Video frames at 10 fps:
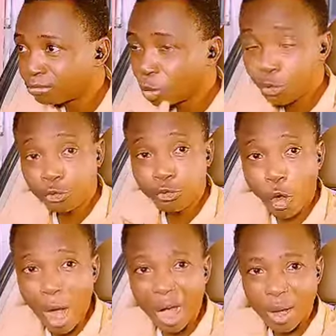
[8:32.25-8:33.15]

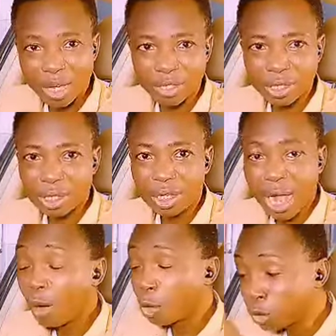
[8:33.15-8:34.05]
4 hours,
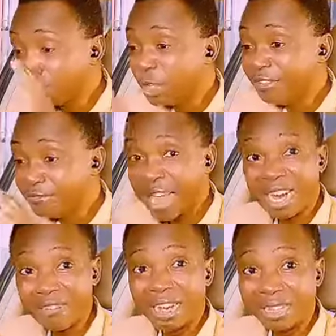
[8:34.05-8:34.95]
I was really very,
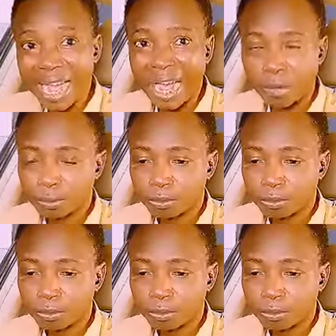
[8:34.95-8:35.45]
very down.